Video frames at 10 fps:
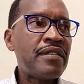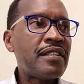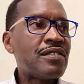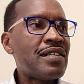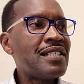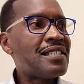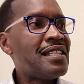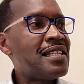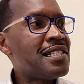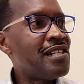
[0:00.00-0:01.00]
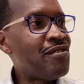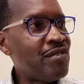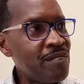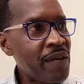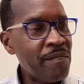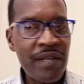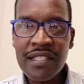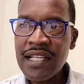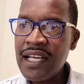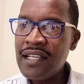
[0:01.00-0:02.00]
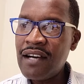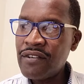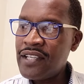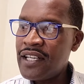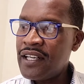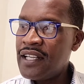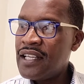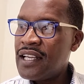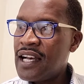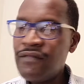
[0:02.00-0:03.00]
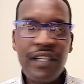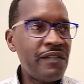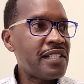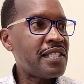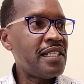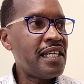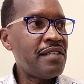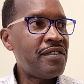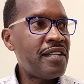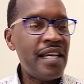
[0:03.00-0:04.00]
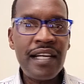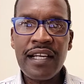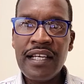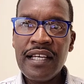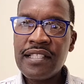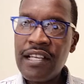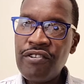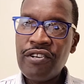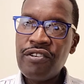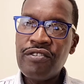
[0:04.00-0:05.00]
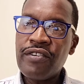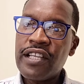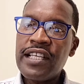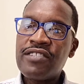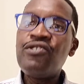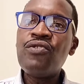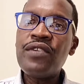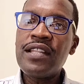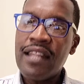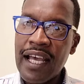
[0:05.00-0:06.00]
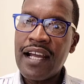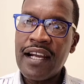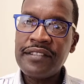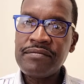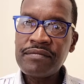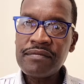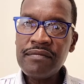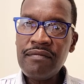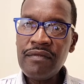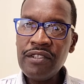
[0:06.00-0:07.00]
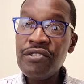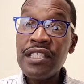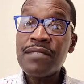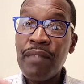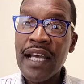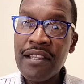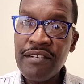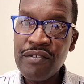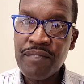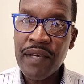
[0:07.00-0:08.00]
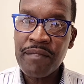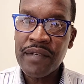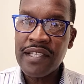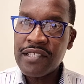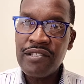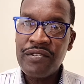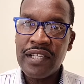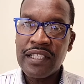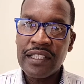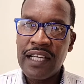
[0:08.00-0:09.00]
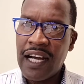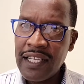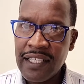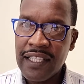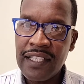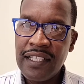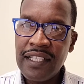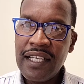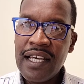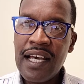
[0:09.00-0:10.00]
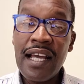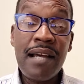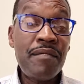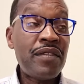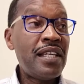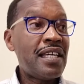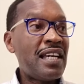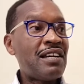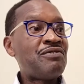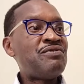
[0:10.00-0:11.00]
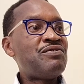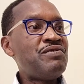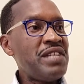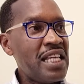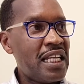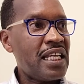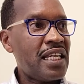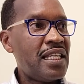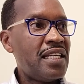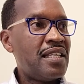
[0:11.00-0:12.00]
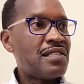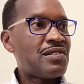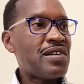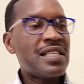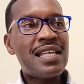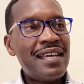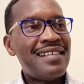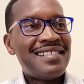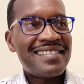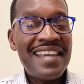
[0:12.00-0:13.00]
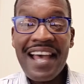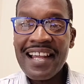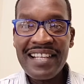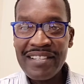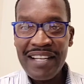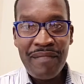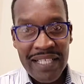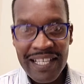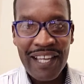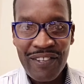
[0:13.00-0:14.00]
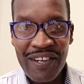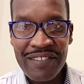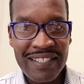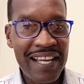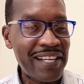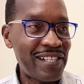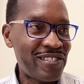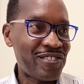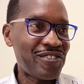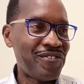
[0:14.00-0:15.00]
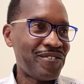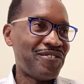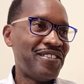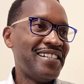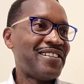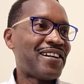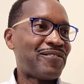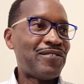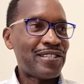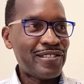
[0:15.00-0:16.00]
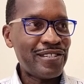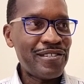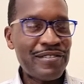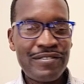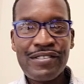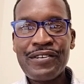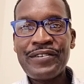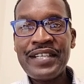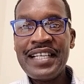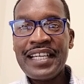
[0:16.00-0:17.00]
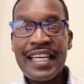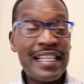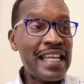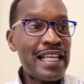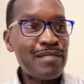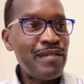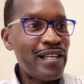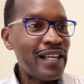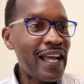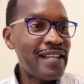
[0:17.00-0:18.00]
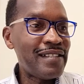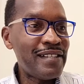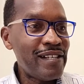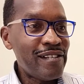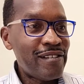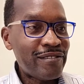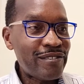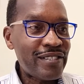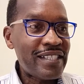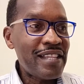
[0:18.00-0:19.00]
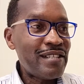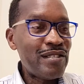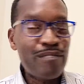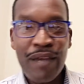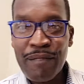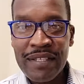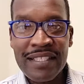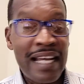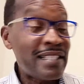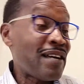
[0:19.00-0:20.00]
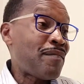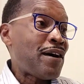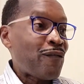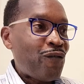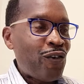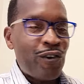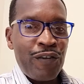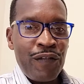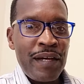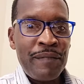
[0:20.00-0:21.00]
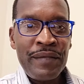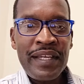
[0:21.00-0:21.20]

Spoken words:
So I said, there's a newspaper stand out here? I've never seen anyone there. He said, no, no, no. There's no one there. You just buy the newspaper. There's no one guarding it. And I'm thinking, really? So I says, yeah, let me take you outside and show you what to do. So he takes me and, to see the newspaper stands. There are about 4 of them.